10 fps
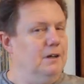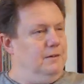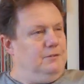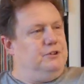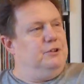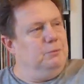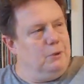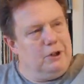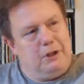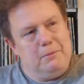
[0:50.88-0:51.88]
Still
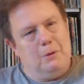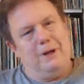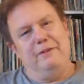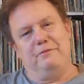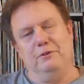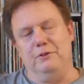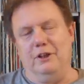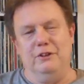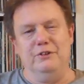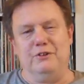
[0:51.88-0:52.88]
working my way through
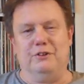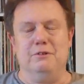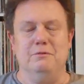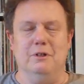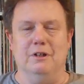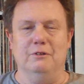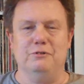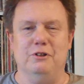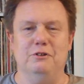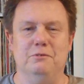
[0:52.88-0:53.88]
those, so I'll
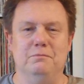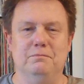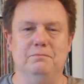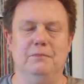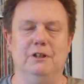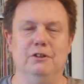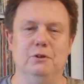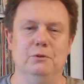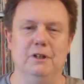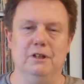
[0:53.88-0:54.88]
show them in New
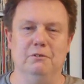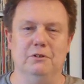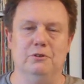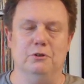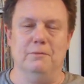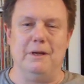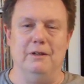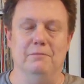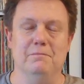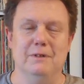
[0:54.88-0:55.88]
Year and talk about
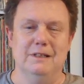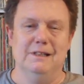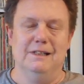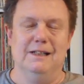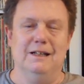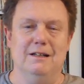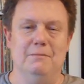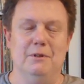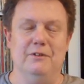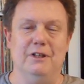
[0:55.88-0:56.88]
them.
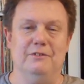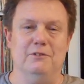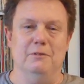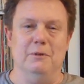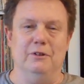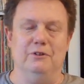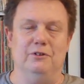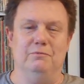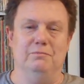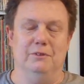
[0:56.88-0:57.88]
But thanks very
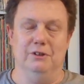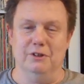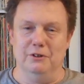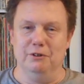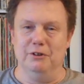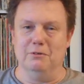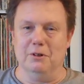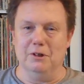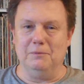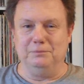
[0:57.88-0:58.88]
much, you know who you
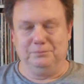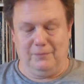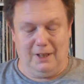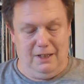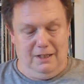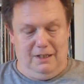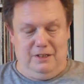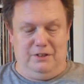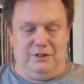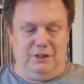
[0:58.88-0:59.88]
are.
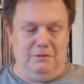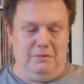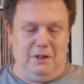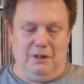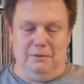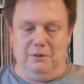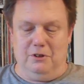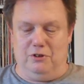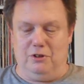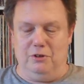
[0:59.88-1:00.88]
So I'm going to
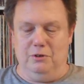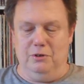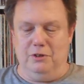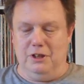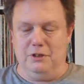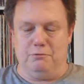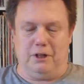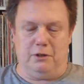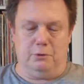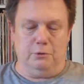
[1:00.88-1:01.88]
show you these
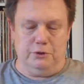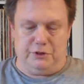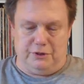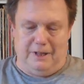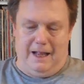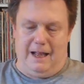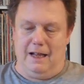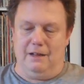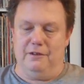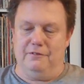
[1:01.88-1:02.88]
records.
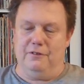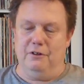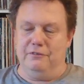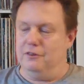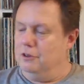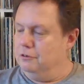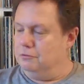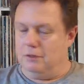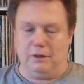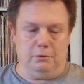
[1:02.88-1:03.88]
And the very final
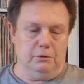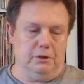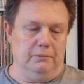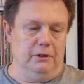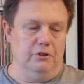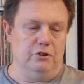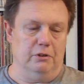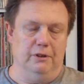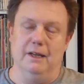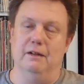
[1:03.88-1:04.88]
record going to
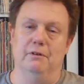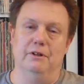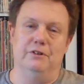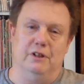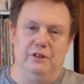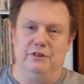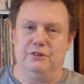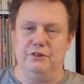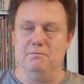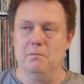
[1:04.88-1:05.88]
show on here is
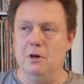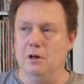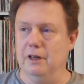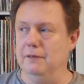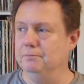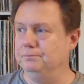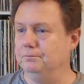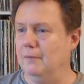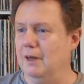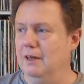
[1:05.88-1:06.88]
my, I
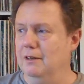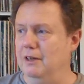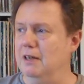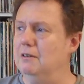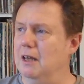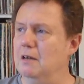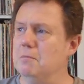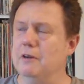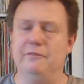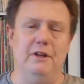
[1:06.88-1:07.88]
think, yeah,
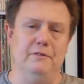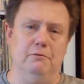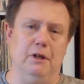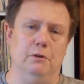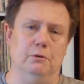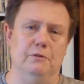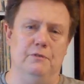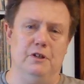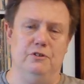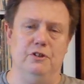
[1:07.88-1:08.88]
my favourite record of
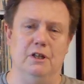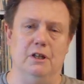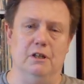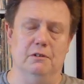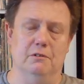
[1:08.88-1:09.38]
this year.